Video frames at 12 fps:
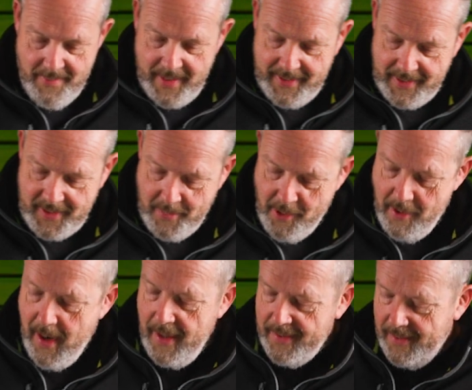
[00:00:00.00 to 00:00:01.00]
This is the
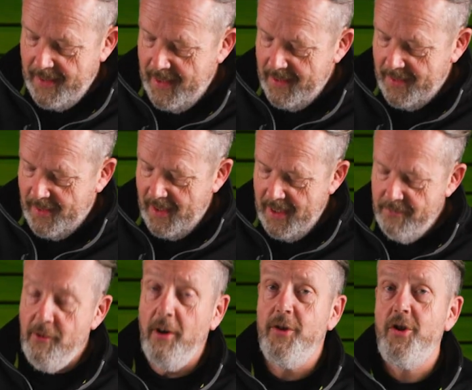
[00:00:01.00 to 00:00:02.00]
product, it's the
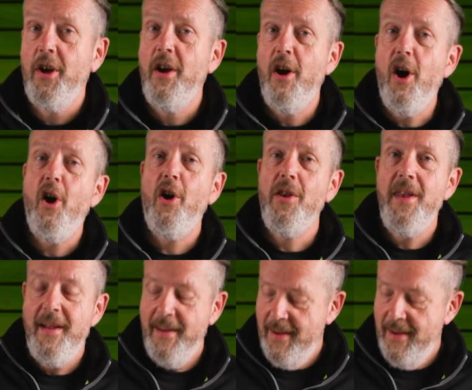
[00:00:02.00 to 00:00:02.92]
Roger On.